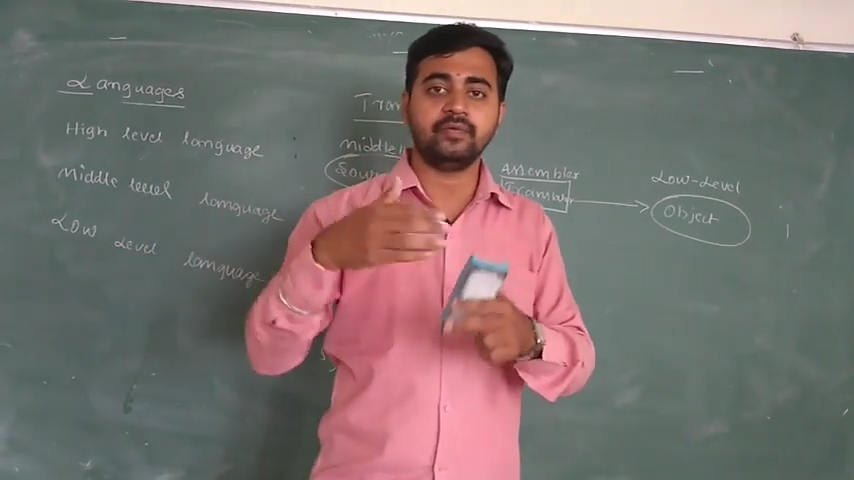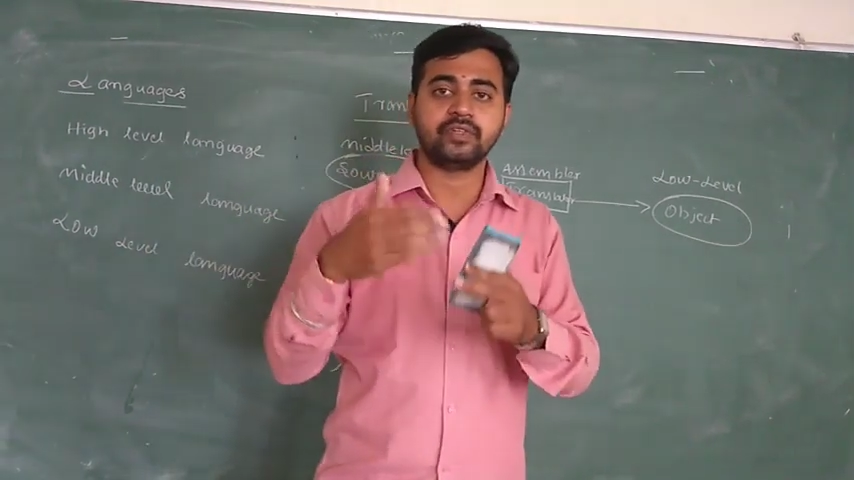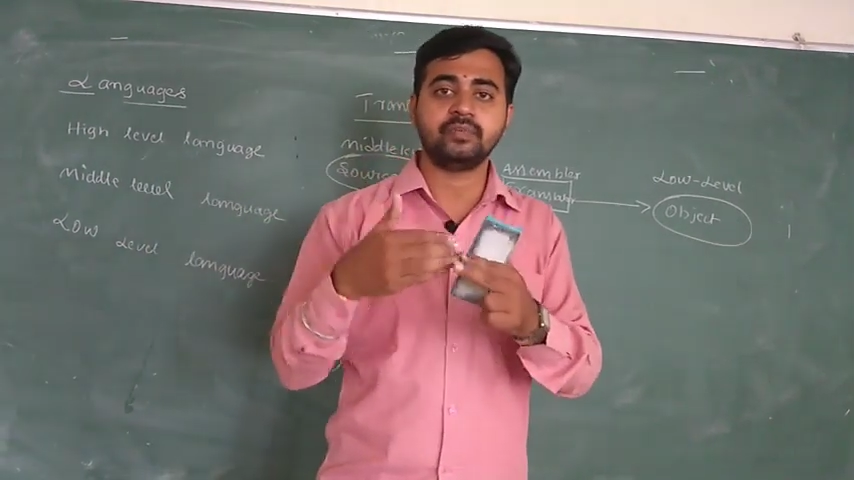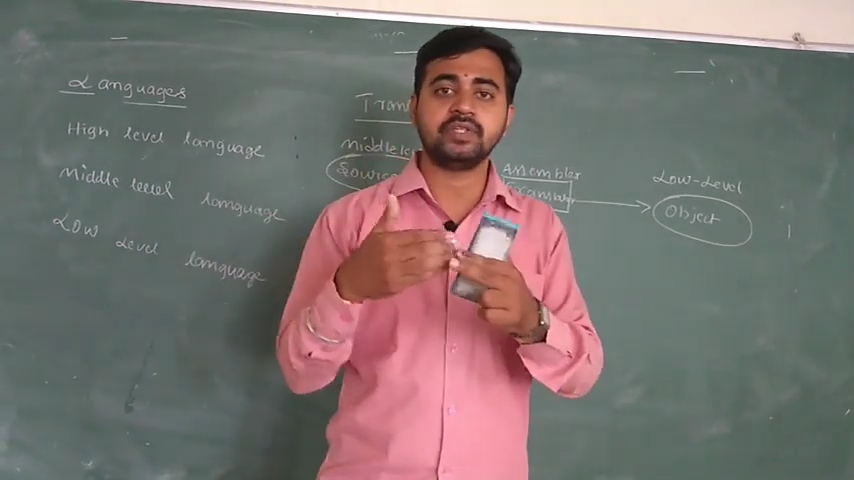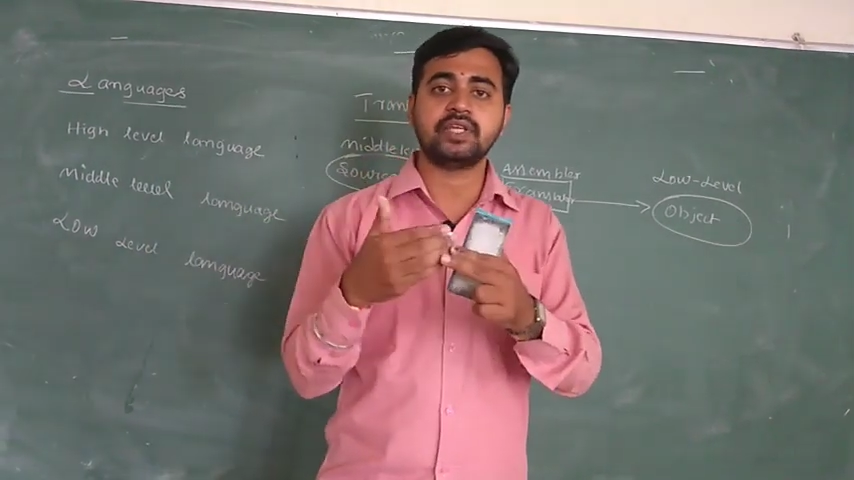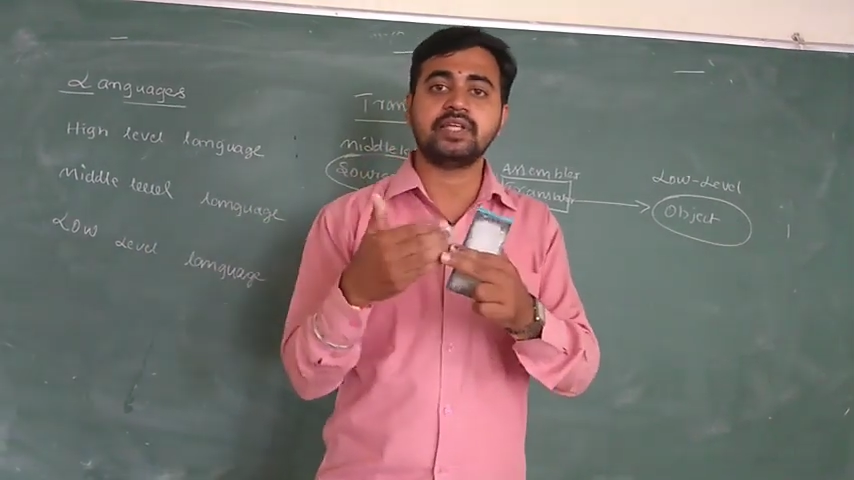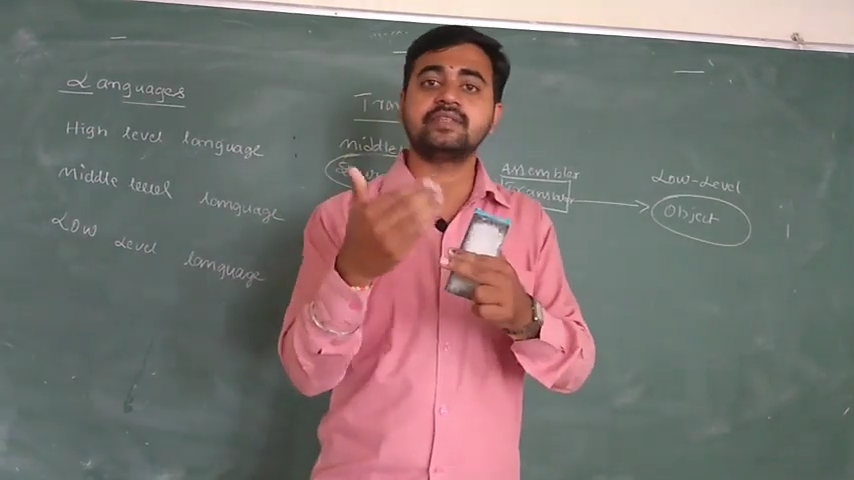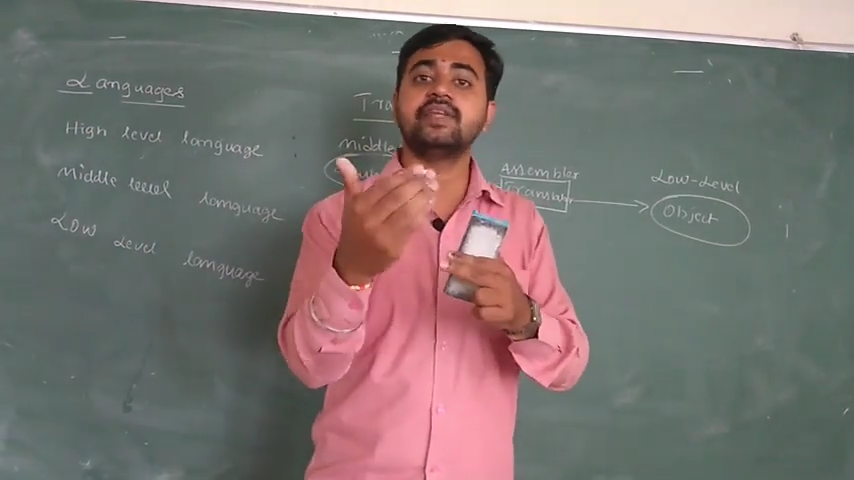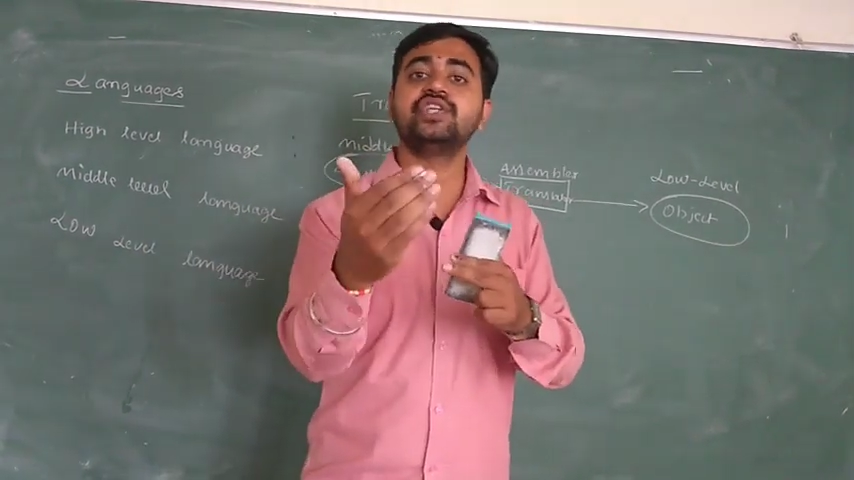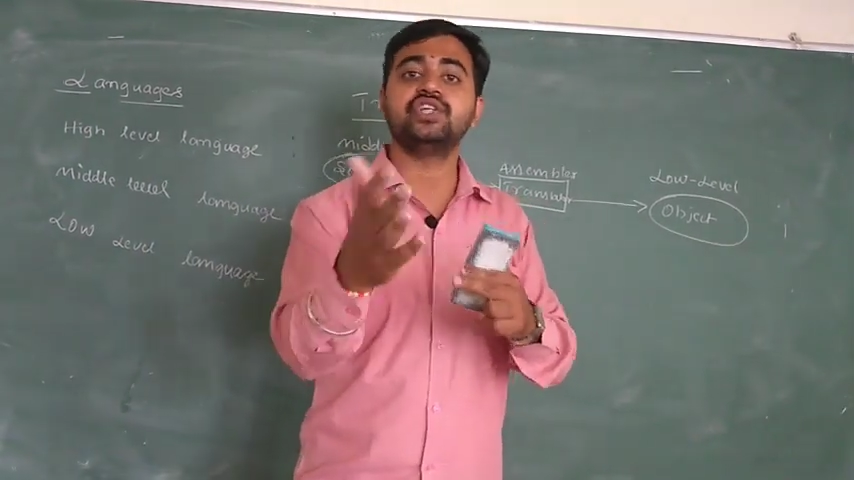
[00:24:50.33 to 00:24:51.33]
which means it
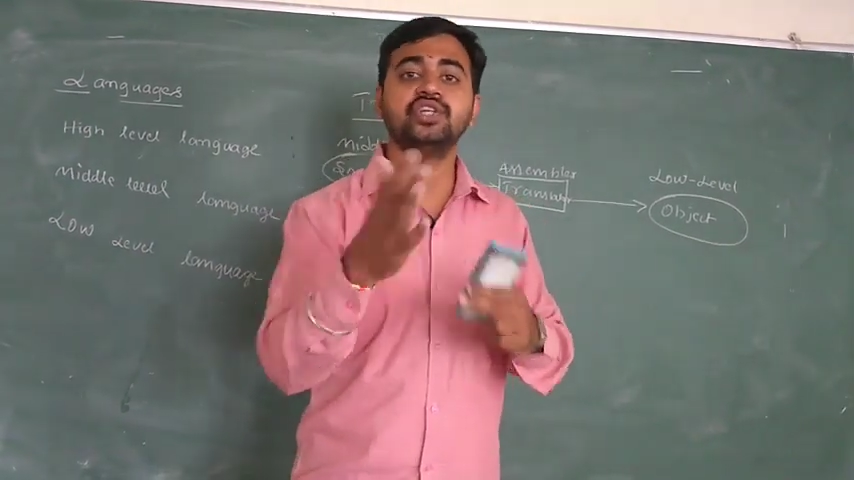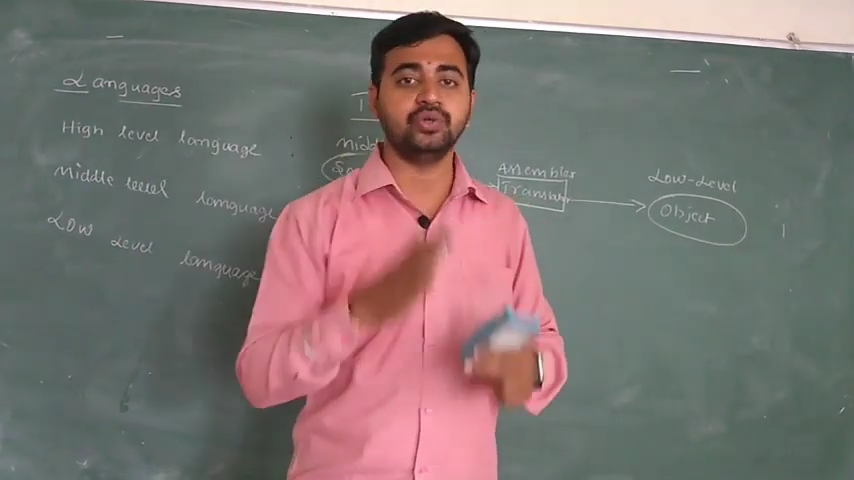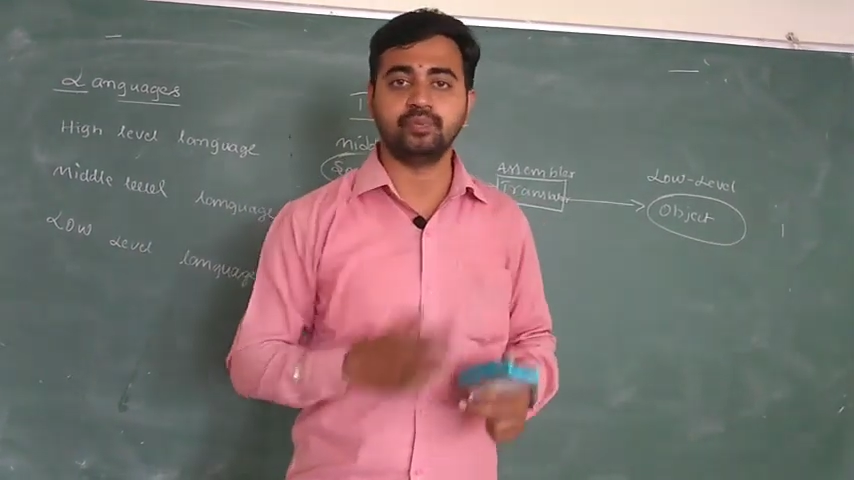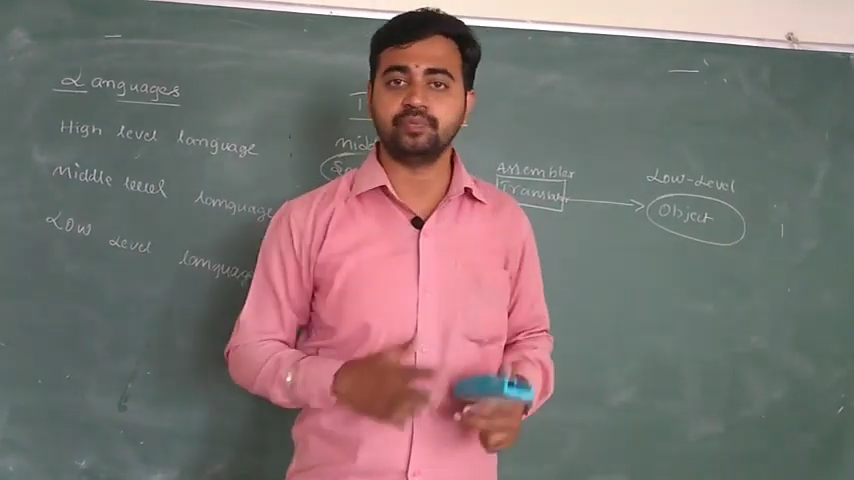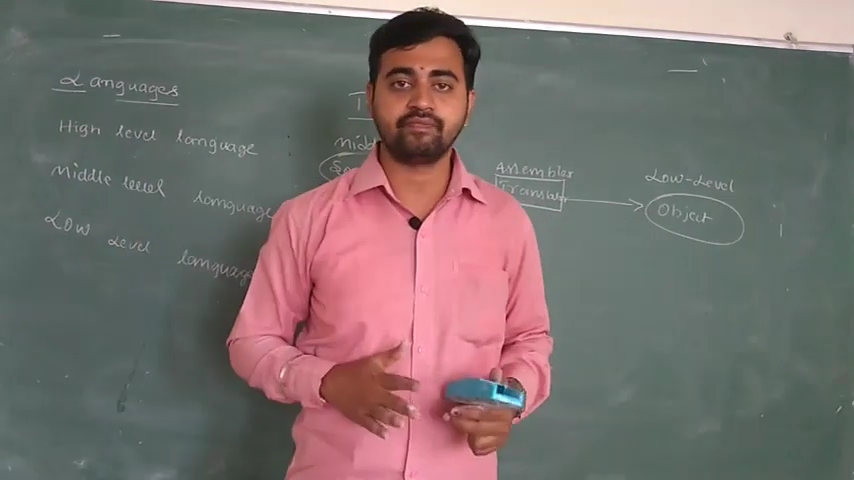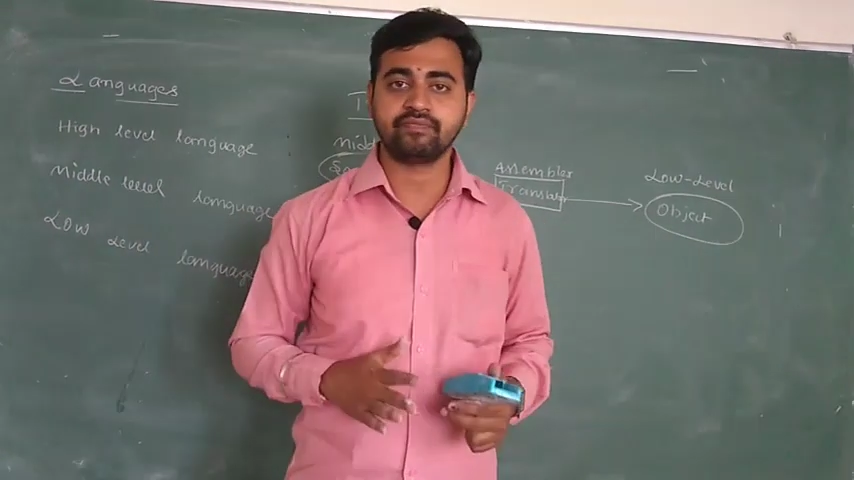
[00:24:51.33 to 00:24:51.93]
is reaching you.